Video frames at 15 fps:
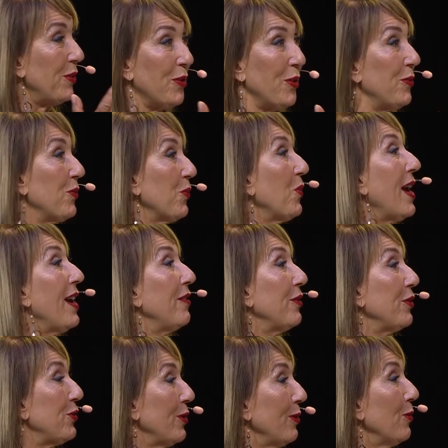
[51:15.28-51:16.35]
the way
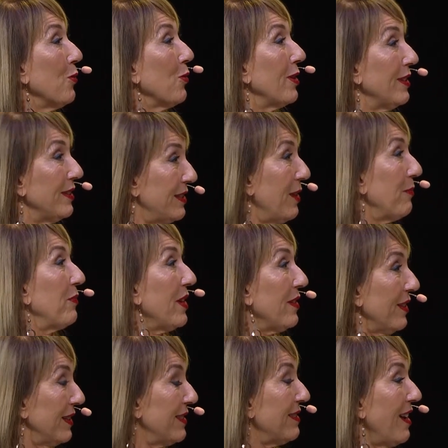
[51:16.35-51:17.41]
that you look is
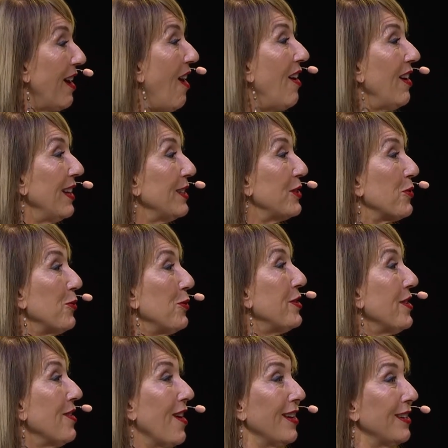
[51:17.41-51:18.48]
something that's highly
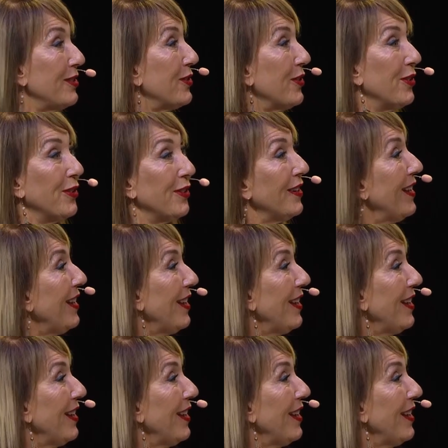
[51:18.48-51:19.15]
scrutinised. So,